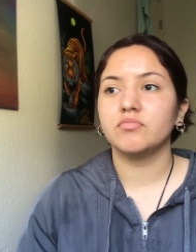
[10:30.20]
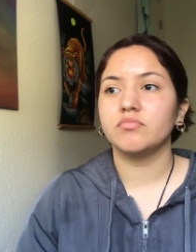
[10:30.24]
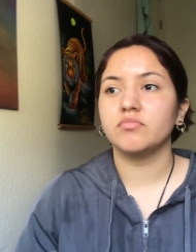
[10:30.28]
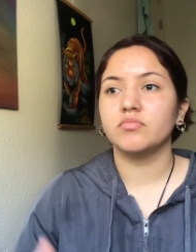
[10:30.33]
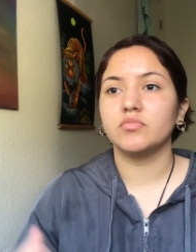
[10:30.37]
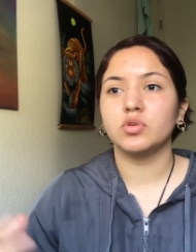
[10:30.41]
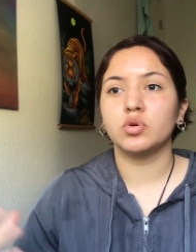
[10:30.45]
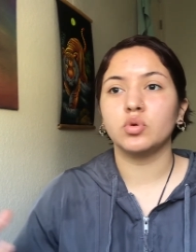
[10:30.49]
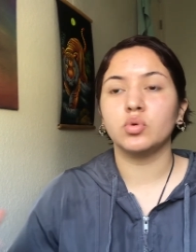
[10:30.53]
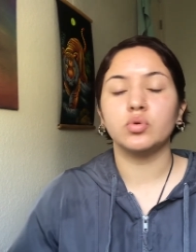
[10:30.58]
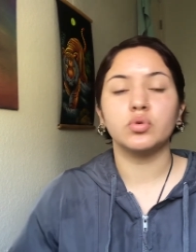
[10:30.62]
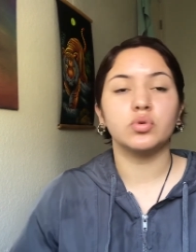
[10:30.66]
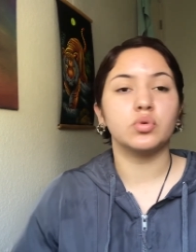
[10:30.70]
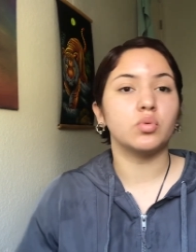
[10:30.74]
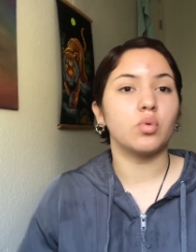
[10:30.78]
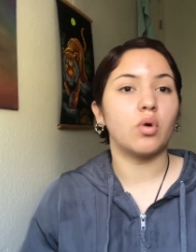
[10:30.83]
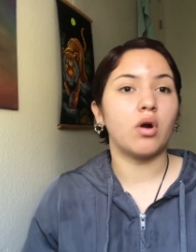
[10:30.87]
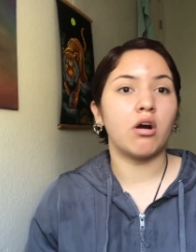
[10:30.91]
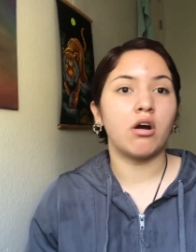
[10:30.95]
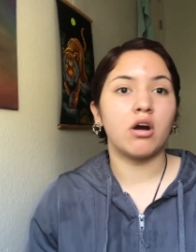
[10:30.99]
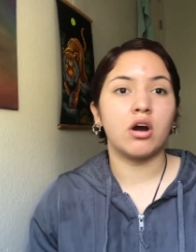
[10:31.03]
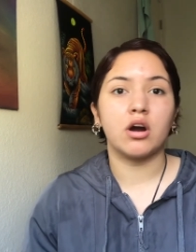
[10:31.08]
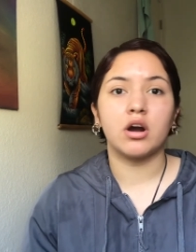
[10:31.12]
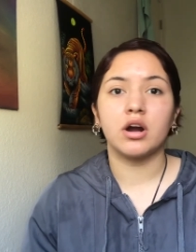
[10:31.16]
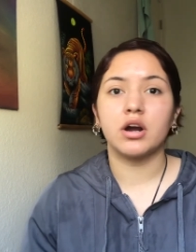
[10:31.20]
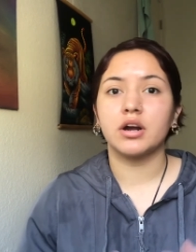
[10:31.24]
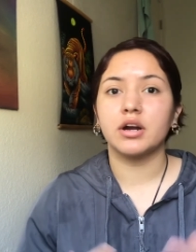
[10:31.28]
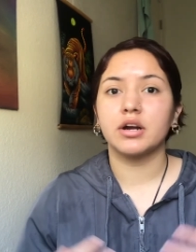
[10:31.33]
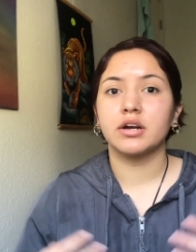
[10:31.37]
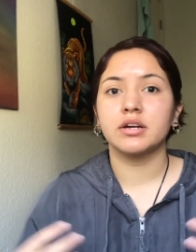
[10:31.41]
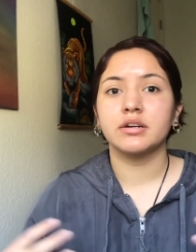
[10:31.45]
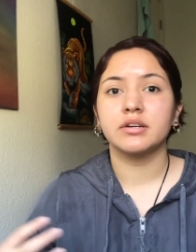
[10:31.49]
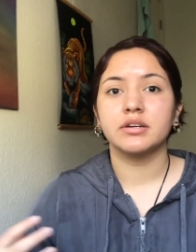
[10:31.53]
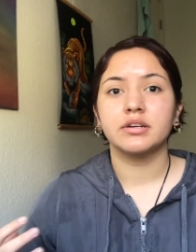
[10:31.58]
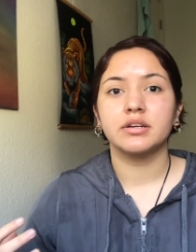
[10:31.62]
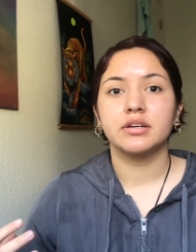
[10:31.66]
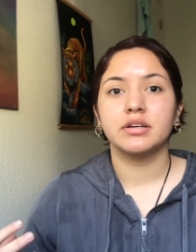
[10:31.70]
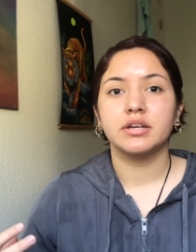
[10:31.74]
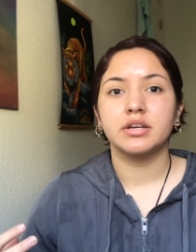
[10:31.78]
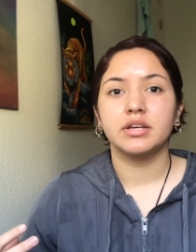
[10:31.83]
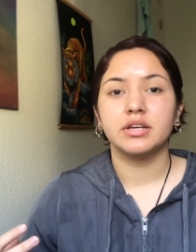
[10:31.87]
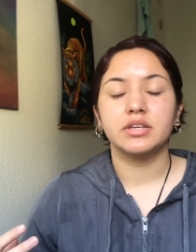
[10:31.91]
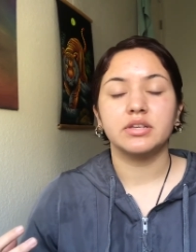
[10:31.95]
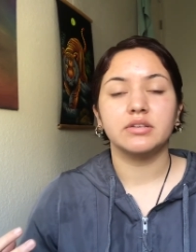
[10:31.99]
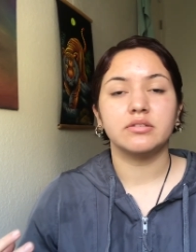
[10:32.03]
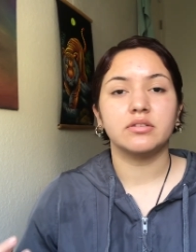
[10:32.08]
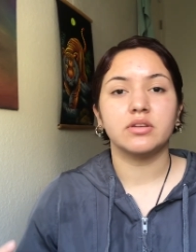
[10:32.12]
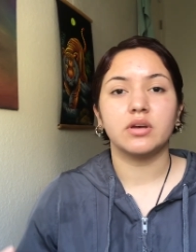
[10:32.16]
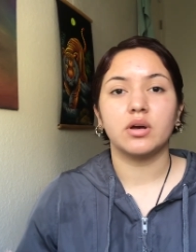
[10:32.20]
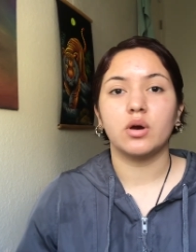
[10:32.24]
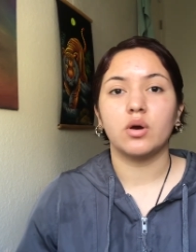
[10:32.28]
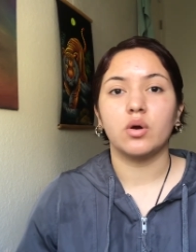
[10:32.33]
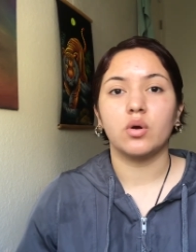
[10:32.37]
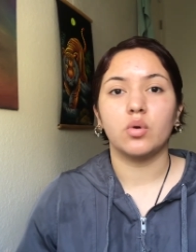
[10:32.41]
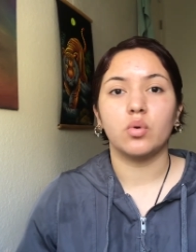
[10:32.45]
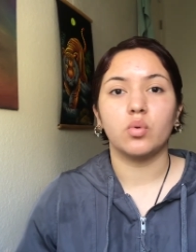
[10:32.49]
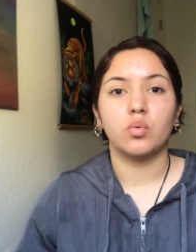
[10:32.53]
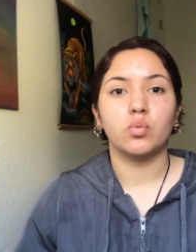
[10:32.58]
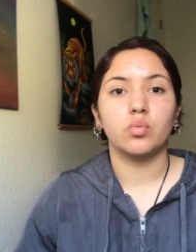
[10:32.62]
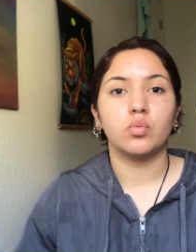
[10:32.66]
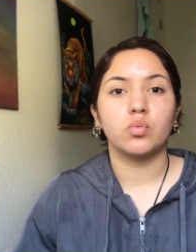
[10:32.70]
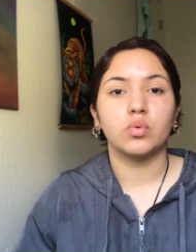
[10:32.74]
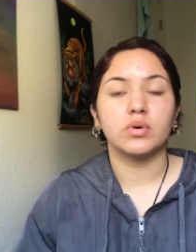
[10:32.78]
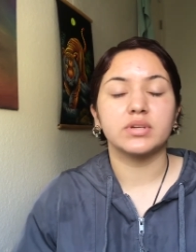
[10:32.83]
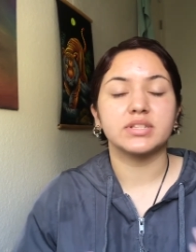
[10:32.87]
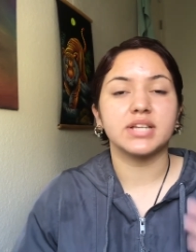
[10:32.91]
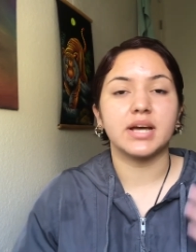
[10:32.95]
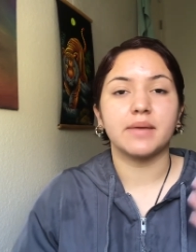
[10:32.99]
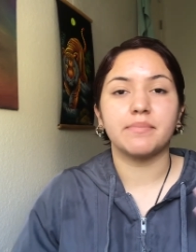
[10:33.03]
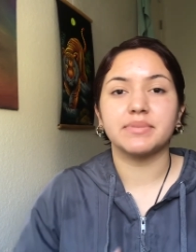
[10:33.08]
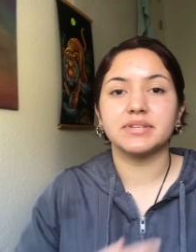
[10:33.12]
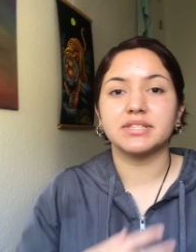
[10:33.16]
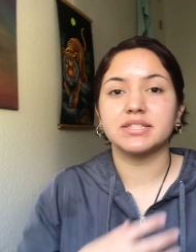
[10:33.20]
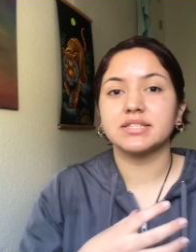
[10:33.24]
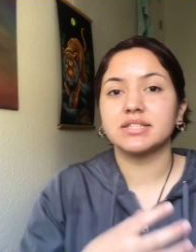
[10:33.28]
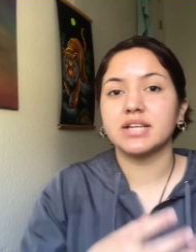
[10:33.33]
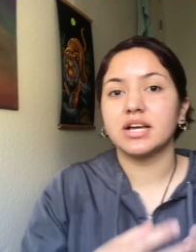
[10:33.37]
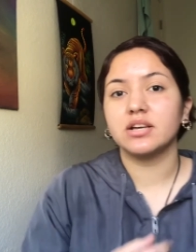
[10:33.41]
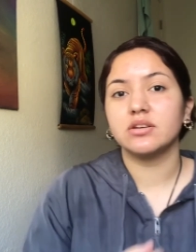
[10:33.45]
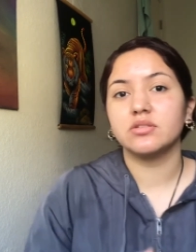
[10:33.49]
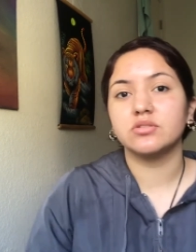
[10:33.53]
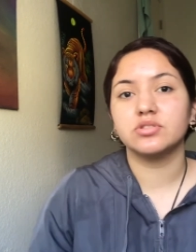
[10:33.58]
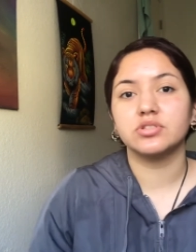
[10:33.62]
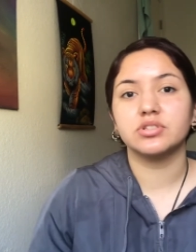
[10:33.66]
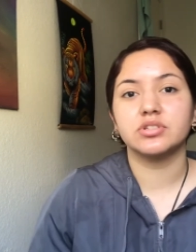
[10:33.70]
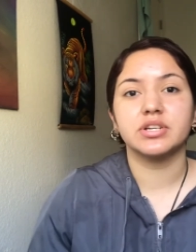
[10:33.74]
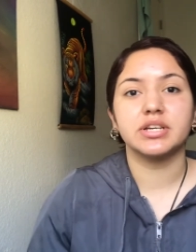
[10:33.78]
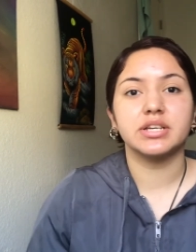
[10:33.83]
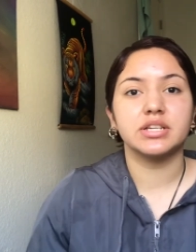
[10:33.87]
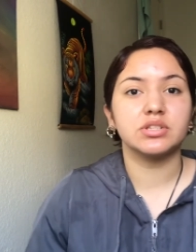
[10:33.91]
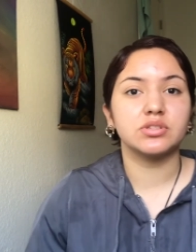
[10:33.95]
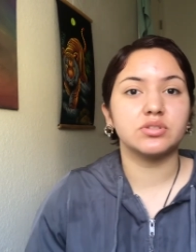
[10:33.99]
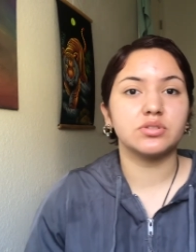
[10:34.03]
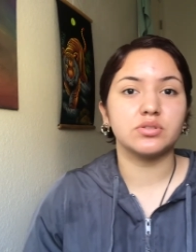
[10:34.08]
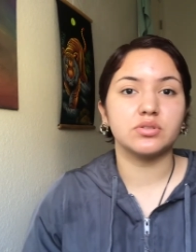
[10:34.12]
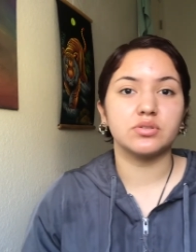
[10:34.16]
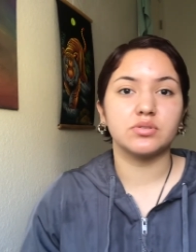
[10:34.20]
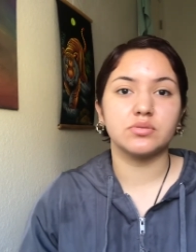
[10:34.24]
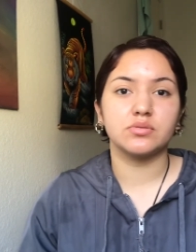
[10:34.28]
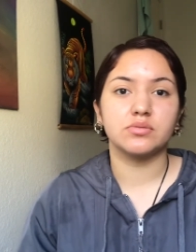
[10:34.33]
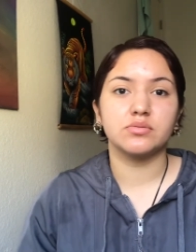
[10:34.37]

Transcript: who you are, you know, what type of styles you're into,